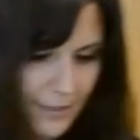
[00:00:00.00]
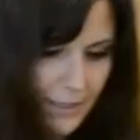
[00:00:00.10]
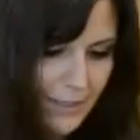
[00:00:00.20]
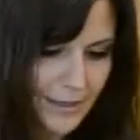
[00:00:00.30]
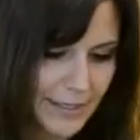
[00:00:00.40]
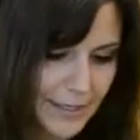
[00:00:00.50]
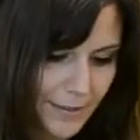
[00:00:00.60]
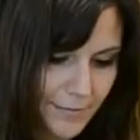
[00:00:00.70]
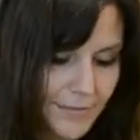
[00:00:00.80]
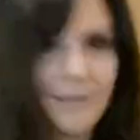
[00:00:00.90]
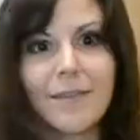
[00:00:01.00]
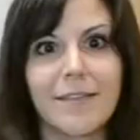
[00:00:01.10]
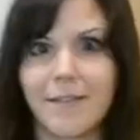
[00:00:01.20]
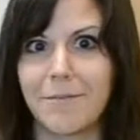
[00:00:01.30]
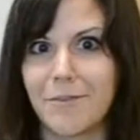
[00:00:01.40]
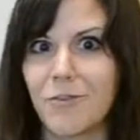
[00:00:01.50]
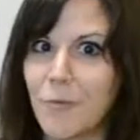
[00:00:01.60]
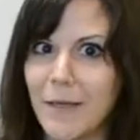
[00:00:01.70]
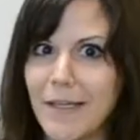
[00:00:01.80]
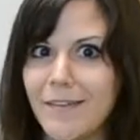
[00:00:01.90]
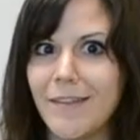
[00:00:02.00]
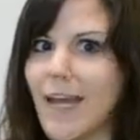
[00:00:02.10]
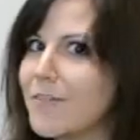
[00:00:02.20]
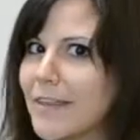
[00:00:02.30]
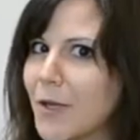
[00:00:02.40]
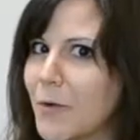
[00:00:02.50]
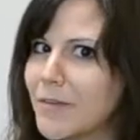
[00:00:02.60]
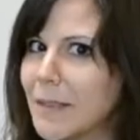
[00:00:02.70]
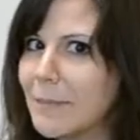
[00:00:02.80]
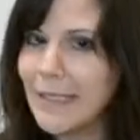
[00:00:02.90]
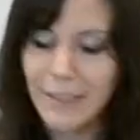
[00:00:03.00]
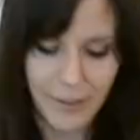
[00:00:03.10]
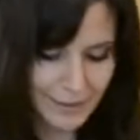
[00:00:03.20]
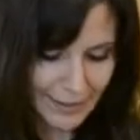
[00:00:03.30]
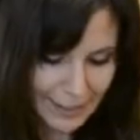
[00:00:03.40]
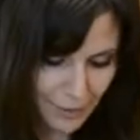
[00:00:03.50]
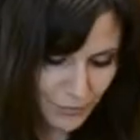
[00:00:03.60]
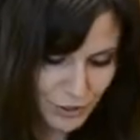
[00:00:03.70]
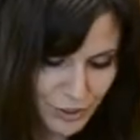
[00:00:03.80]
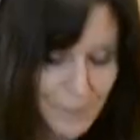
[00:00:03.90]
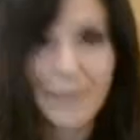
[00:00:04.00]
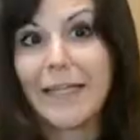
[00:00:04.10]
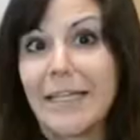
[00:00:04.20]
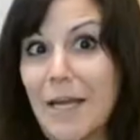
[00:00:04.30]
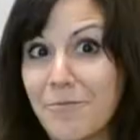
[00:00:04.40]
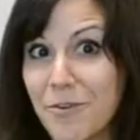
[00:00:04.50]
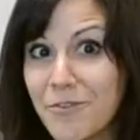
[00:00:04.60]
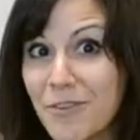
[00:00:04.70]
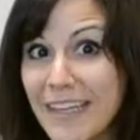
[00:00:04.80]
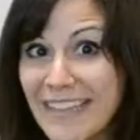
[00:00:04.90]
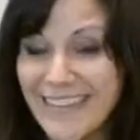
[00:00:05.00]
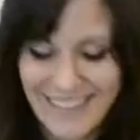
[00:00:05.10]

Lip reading: And then that's it. Super easy. Everything goes in the blender, and we're just going to blend it up for a few seconds.